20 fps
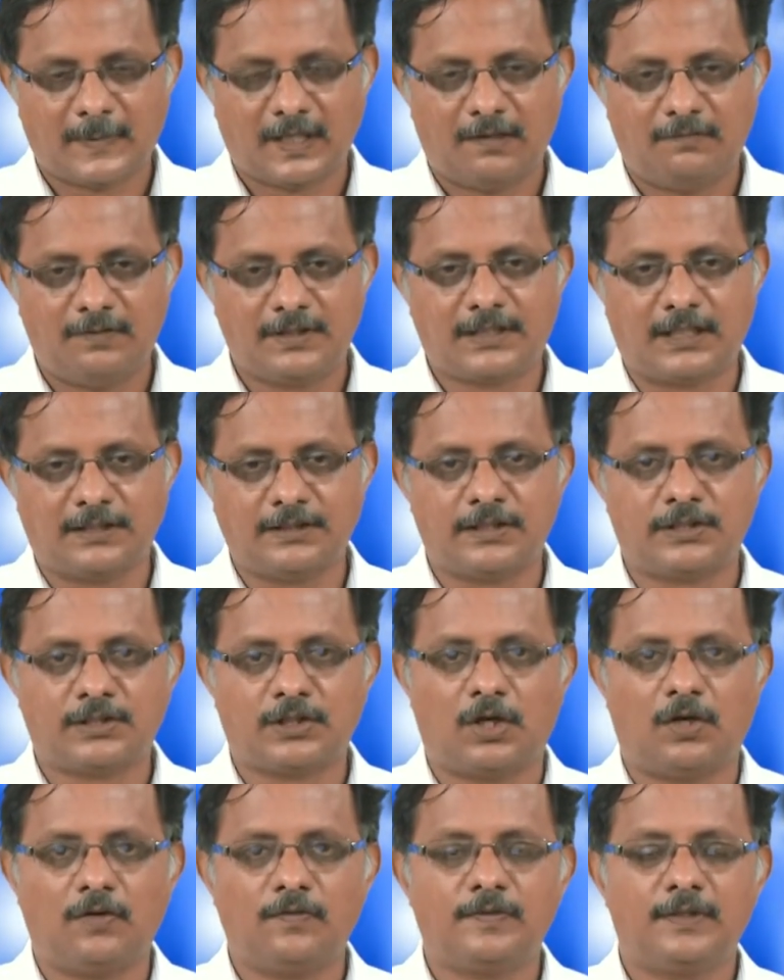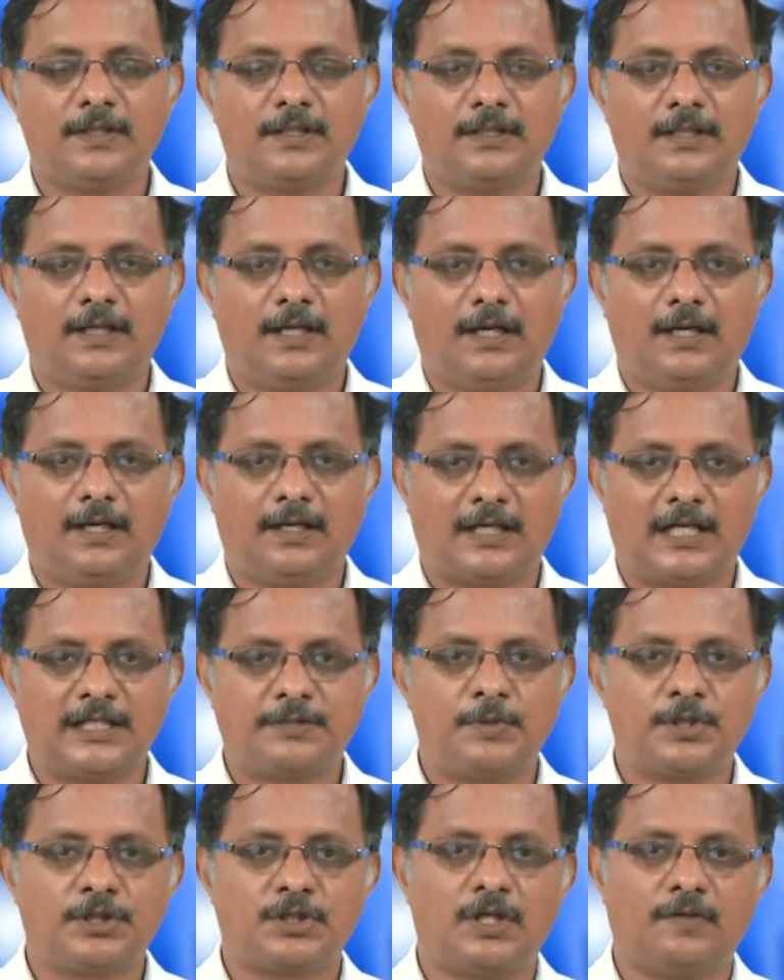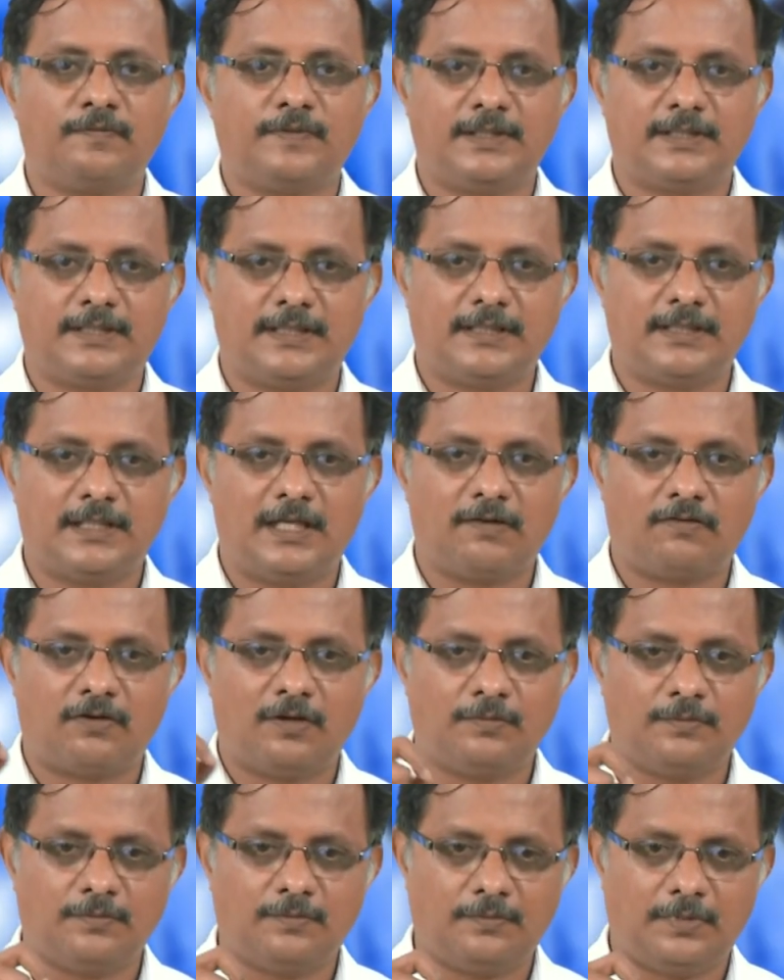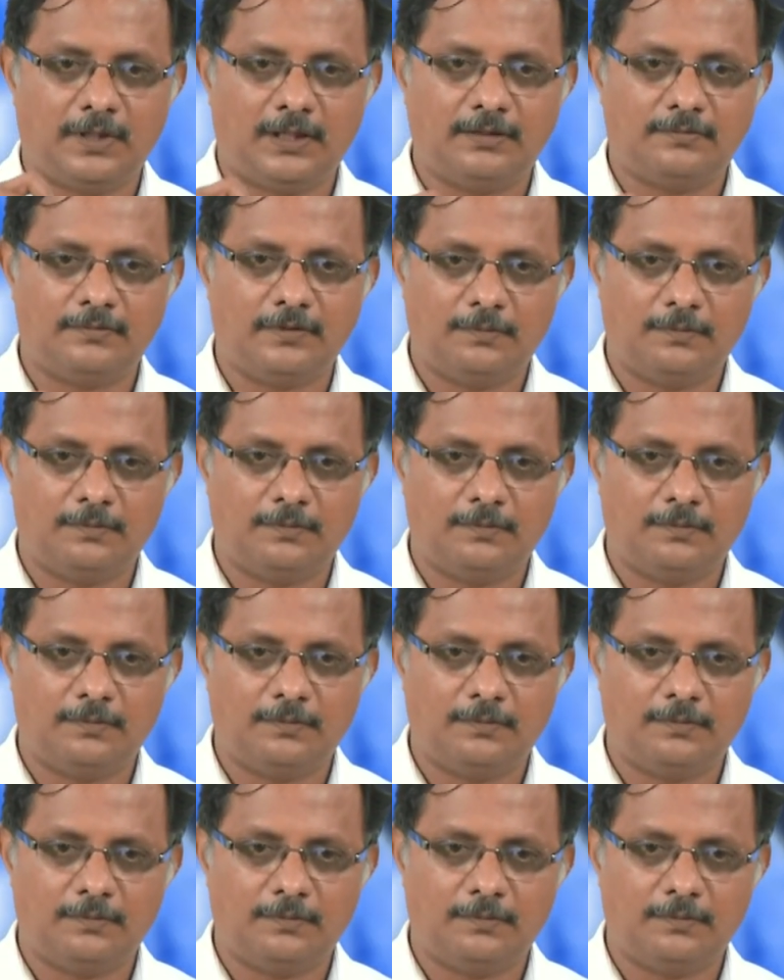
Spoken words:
which consists of transmission of a signal from a